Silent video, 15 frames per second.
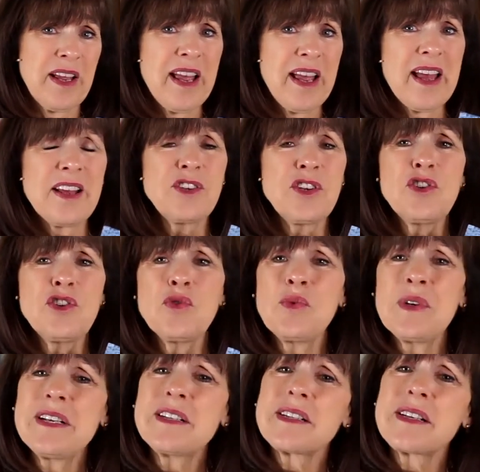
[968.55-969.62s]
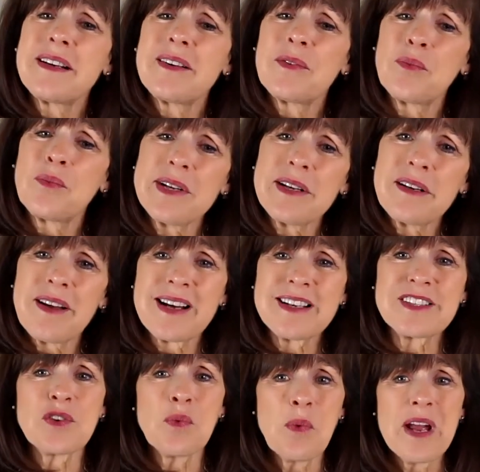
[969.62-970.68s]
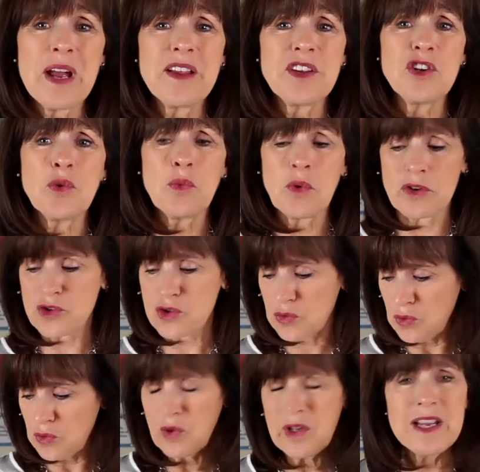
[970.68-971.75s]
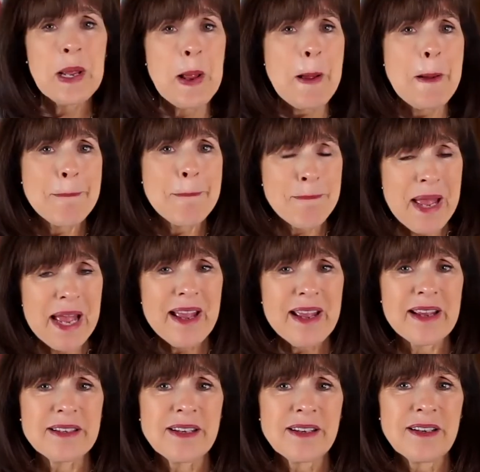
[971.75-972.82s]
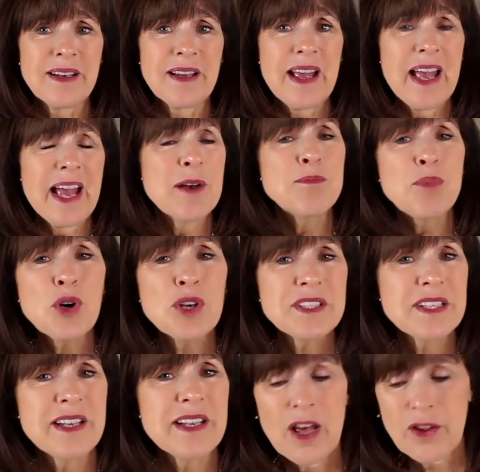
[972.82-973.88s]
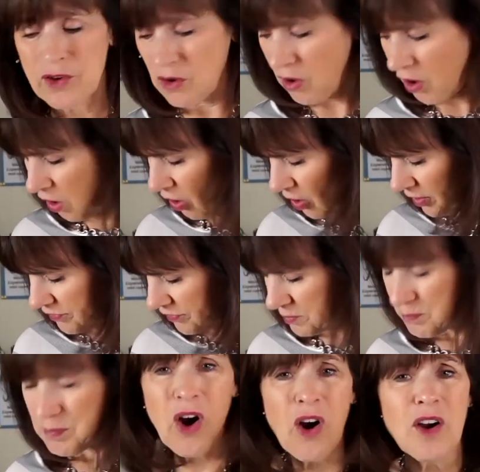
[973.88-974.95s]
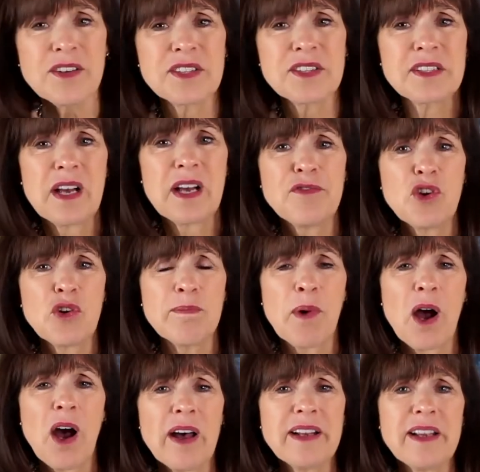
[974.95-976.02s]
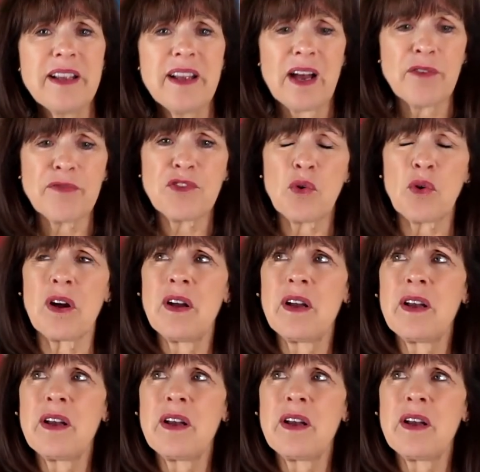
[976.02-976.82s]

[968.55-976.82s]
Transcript: And you need to realize the way that you were truly made and put together, all of the parts of your body, of your